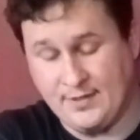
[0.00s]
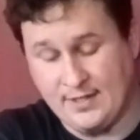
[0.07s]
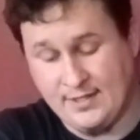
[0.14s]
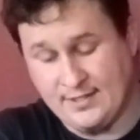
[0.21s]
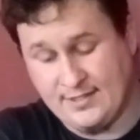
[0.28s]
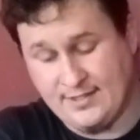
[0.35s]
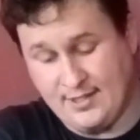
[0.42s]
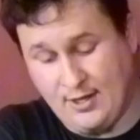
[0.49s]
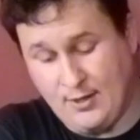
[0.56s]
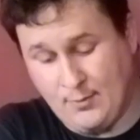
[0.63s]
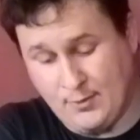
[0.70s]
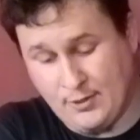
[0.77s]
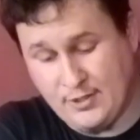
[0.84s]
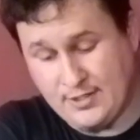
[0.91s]

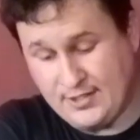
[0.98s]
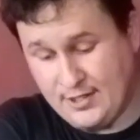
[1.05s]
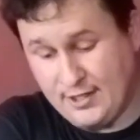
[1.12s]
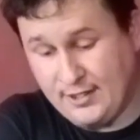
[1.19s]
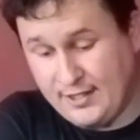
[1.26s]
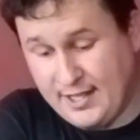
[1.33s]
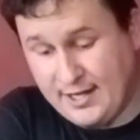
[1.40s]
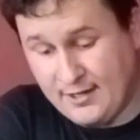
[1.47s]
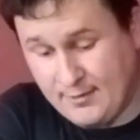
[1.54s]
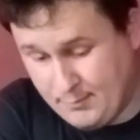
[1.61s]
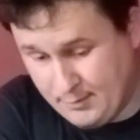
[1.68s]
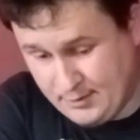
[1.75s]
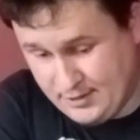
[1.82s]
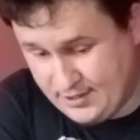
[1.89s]
So we're just going to let them,
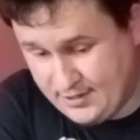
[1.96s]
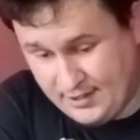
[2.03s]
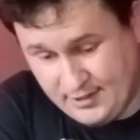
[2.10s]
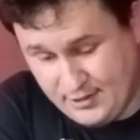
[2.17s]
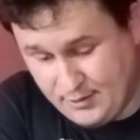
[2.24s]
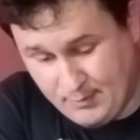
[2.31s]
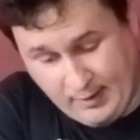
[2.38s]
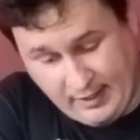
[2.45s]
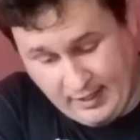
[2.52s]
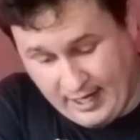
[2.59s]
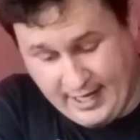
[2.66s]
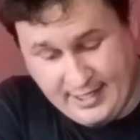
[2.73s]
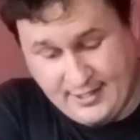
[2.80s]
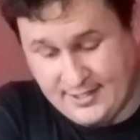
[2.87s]
we're just going to do what
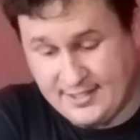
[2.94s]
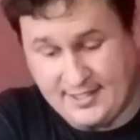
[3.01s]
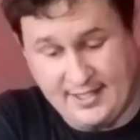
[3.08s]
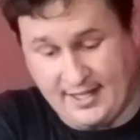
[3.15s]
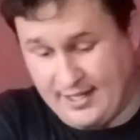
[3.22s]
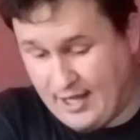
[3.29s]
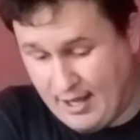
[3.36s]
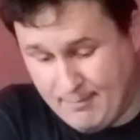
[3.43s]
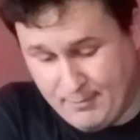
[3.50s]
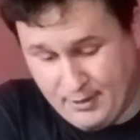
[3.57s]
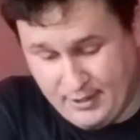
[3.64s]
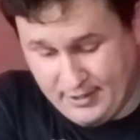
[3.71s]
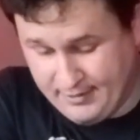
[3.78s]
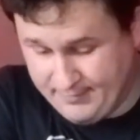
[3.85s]
I just did. I'm
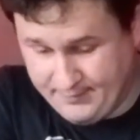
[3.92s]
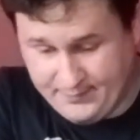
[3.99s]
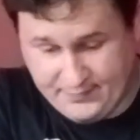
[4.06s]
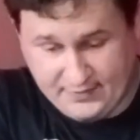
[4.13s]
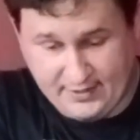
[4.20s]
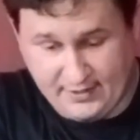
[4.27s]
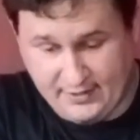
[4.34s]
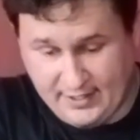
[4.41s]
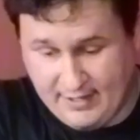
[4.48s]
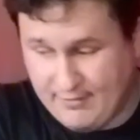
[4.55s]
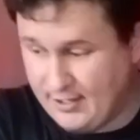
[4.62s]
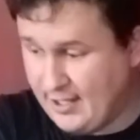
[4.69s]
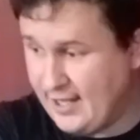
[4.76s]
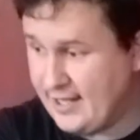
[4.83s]
going to
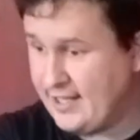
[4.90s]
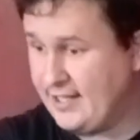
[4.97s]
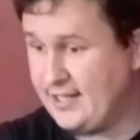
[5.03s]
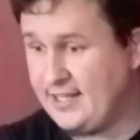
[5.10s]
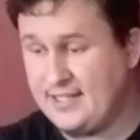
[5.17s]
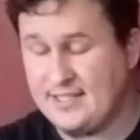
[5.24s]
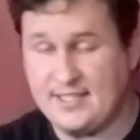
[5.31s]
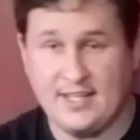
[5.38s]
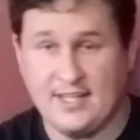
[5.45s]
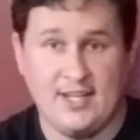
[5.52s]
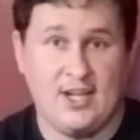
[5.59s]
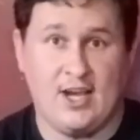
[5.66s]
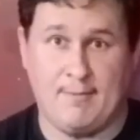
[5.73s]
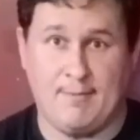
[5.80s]
leave it like it is.
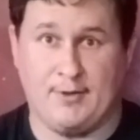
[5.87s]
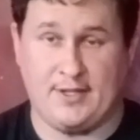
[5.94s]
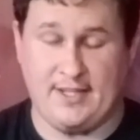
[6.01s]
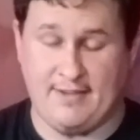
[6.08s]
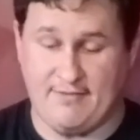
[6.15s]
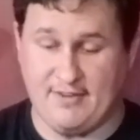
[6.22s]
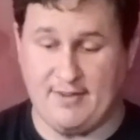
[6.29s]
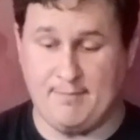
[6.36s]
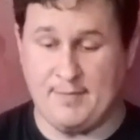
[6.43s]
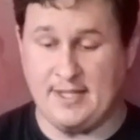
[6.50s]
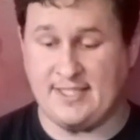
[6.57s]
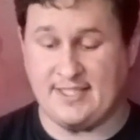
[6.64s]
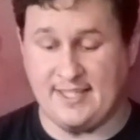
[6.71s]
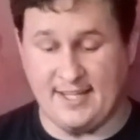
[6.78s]
I'm give it a
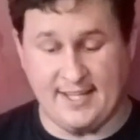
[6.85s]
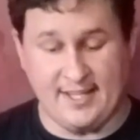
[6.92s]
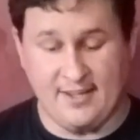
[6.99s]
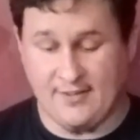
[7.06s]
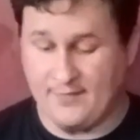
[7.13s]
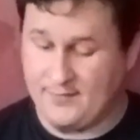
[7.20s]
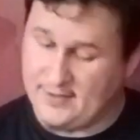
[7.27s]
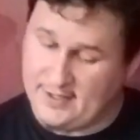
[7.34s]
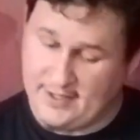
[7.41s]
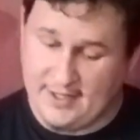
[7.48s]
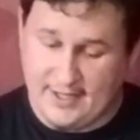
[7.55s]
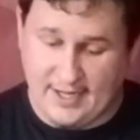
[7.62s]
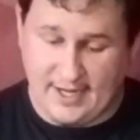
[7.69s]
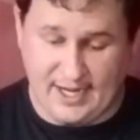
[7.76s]
misting.
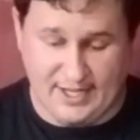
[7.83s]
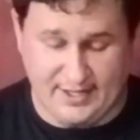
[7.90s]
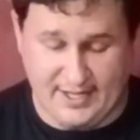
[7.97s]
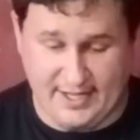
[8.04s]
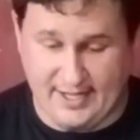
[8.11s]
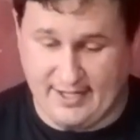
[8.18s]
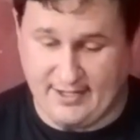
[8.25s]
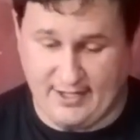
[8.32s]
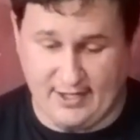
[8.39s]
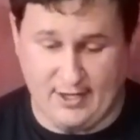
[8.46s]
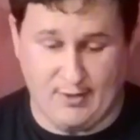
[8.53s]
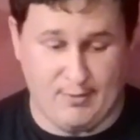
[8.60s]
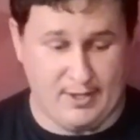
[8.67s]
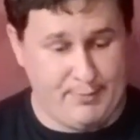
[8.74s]
And then, you
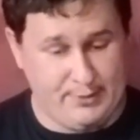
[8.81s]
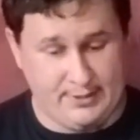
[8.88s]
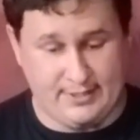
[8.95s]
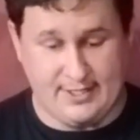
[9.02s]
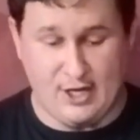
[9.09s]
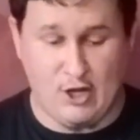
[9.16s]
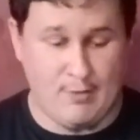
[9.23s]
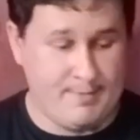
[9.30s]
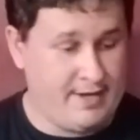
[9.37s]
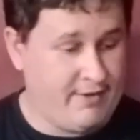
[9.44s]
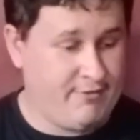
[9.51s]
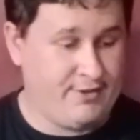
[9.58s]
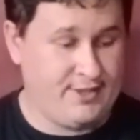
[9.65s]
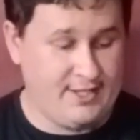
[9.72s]
know, when I put the dome and
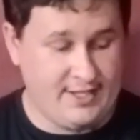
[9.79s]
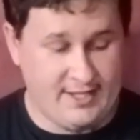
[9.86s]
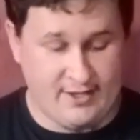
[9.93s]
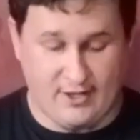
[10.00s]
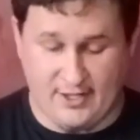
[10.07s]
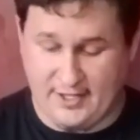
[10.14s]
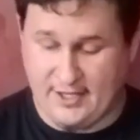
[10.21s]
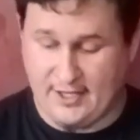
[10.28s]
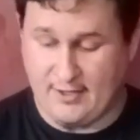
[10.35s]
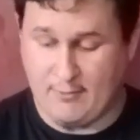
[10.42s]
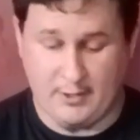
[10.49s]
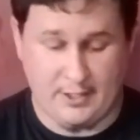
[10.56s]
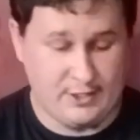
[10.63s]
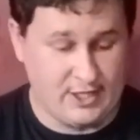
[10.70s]
everything on there,
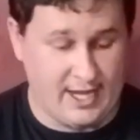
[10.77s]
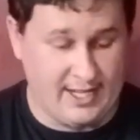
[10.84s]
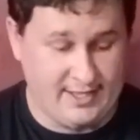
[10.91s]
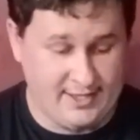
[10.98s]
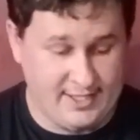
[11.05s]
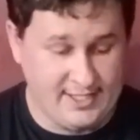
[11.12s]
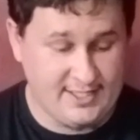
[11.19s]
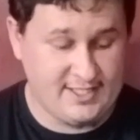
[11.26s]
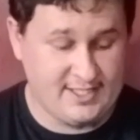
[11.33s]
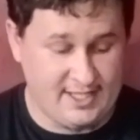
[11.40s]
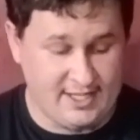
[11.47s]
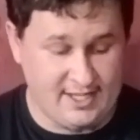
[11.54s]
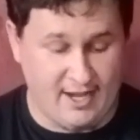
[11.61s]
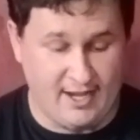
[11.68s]
which I this
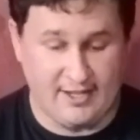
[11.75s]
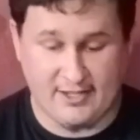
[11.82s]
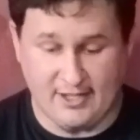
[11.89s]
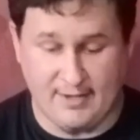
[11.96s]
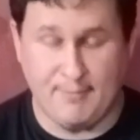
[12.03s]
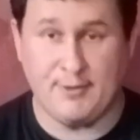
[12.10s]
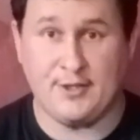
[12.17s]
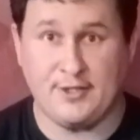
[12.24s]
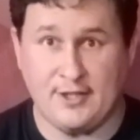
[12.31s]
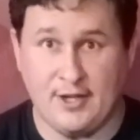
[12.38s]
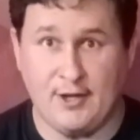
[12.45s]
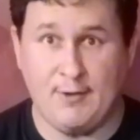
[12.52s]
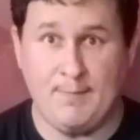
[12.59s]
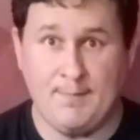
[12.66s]
did not come with a
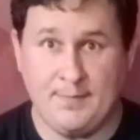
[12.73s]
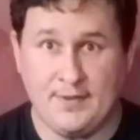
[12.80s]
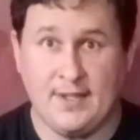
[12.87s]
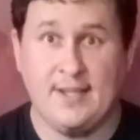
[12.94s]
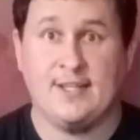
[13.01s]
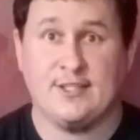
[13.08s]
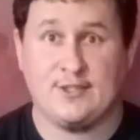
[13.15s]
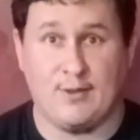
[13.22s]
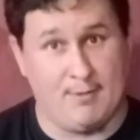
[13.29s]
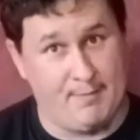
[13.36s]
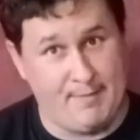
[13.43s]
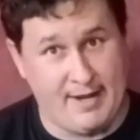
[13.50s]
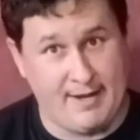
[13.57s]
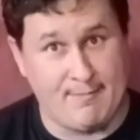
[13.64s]
dome. So I'm
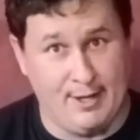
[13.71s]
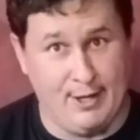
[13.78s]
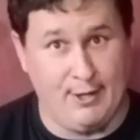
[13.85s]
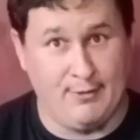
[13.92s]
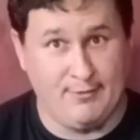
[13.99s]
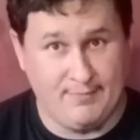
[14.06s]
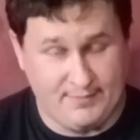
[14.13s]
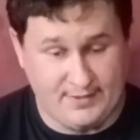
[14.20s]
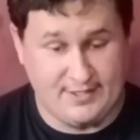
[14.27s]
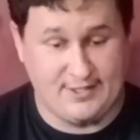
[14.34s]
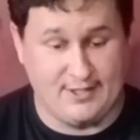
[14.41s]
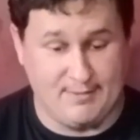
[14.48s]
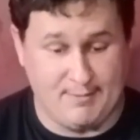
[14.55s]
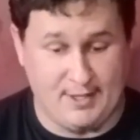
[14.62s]
going to make my own.
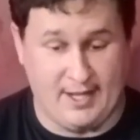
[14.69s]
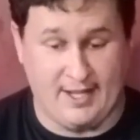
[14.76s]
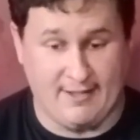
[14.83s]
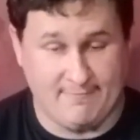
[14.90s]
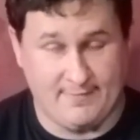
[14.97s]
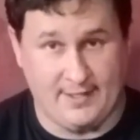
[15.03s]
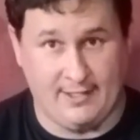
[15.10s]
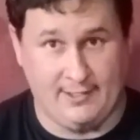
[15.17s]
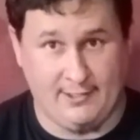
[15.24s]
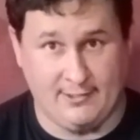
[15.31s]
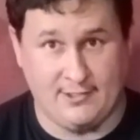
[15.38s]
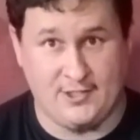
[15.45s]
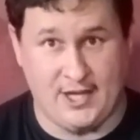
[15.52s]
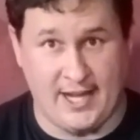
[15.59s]
It's going to be a
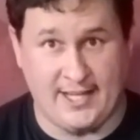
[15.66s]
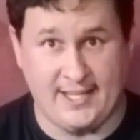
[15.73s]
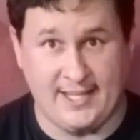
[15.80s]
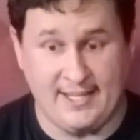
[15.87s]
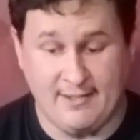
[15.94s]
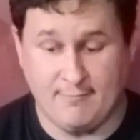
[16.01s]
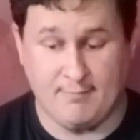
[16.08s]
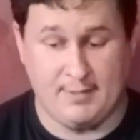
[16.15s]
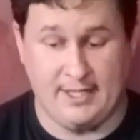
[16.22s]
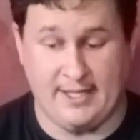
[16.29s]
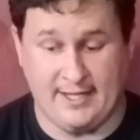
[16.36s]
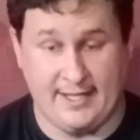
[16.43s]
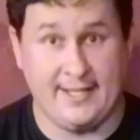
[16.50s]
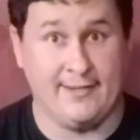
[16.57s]
little janky,
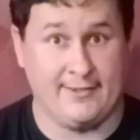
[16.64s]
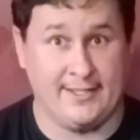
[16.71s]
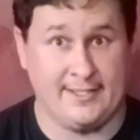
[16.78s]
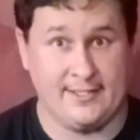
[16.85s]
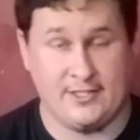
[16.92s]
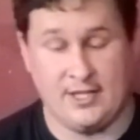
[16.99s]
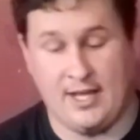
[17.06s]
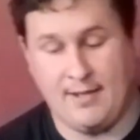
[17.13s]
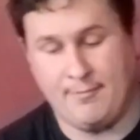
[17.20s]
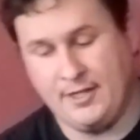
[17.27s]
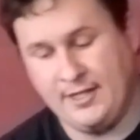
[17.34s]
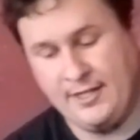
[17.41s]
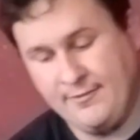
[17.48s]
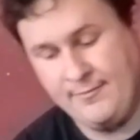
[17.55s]
but it'll get the job
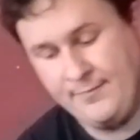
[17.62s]
done.